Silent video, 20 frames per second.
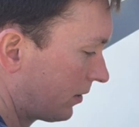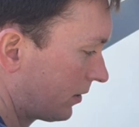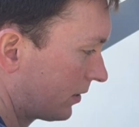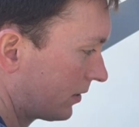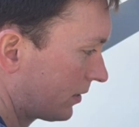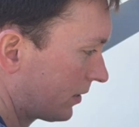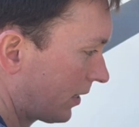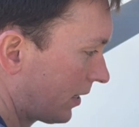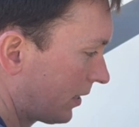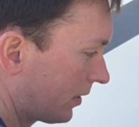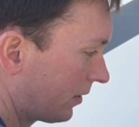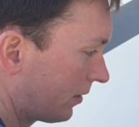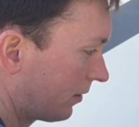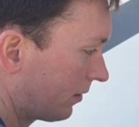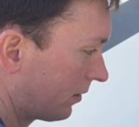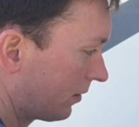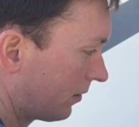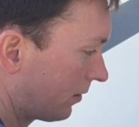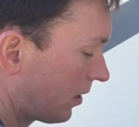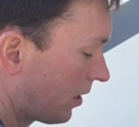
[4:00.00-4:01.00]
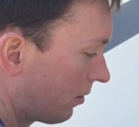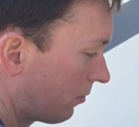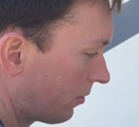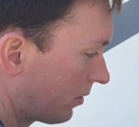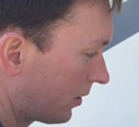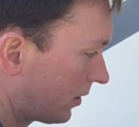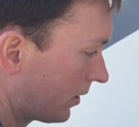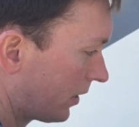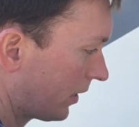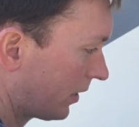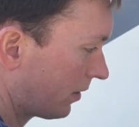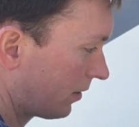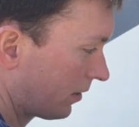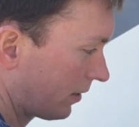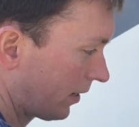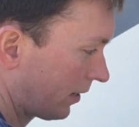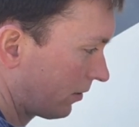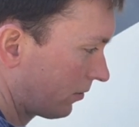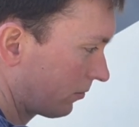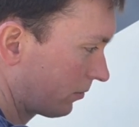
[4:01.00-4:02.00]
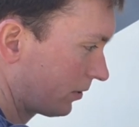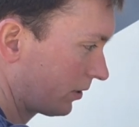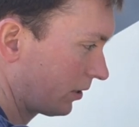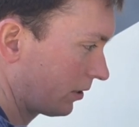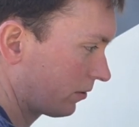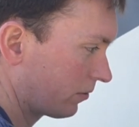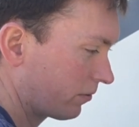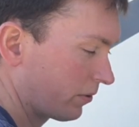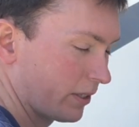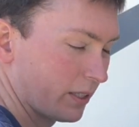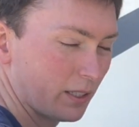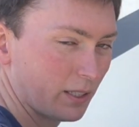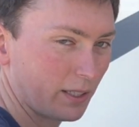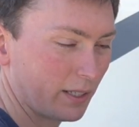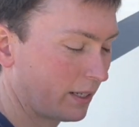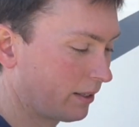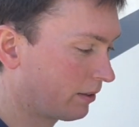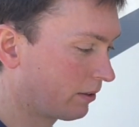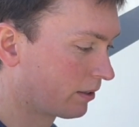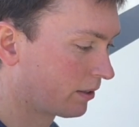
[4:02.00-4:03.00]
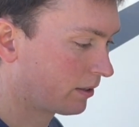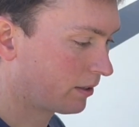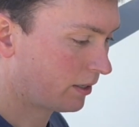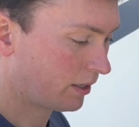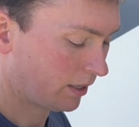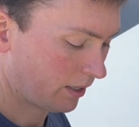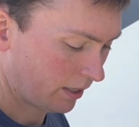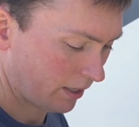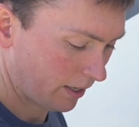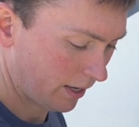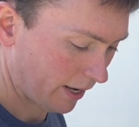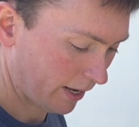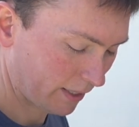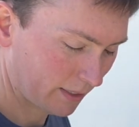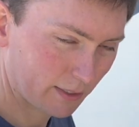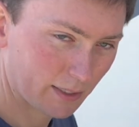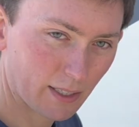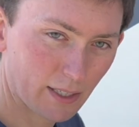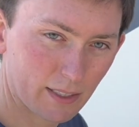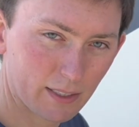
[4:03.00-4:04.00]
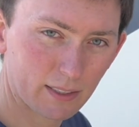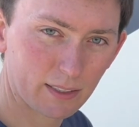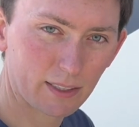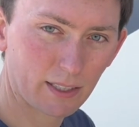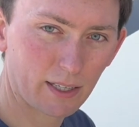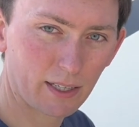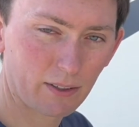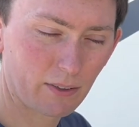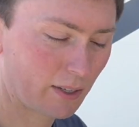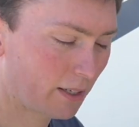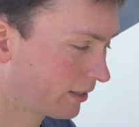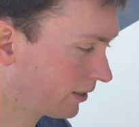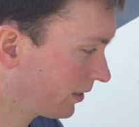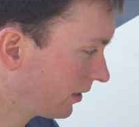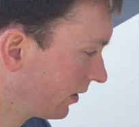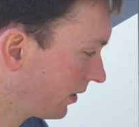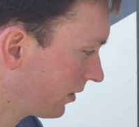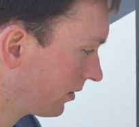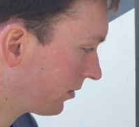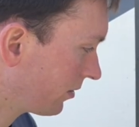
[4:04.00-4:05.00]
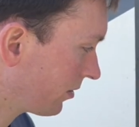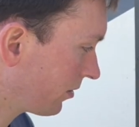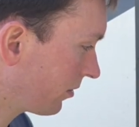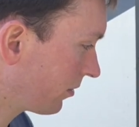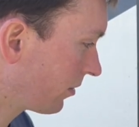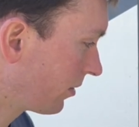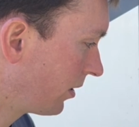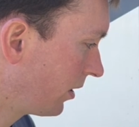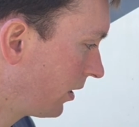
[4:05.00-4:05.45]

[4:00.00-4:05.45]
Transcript: inside the hot water heater and I don't really feel any excess sitting right there. So